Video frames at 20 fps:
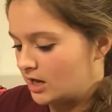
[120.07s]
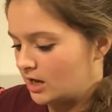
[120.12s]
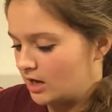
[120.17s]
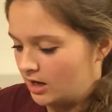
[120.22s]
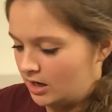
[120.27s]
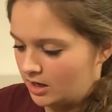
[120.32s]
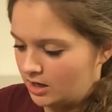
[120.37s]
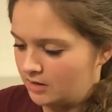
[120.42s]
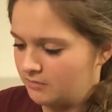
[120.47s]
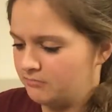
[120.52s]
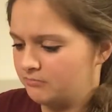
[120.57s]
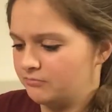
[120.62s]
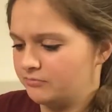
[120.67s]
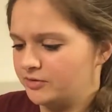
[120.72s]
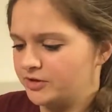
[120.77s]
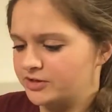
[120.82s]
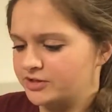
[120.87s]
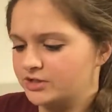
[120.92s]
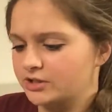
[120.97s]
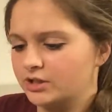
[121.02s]
Um,
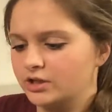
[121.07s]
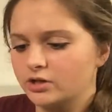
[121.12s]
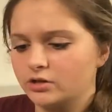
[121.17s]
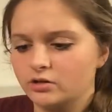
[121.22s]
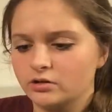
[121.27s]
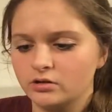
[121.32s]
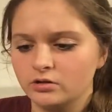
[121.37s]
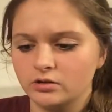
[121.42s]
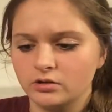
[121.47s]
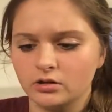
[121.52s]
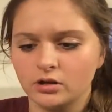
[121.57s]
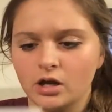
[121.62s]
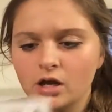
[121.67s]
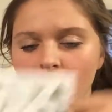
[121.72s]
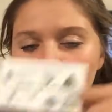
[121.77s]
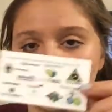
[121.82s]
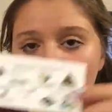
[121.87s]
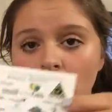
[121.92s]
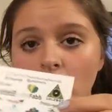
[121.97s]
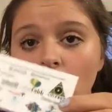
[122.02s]
this little
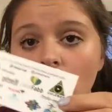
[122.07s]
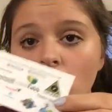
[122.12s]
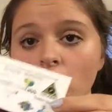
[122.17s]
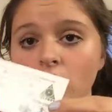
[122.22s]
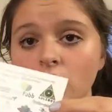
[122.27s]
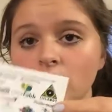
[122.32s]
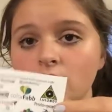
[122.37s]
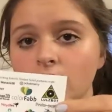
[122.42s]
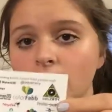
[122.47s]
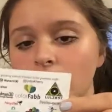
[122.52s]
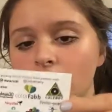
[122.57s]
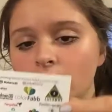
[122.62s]
uh, card,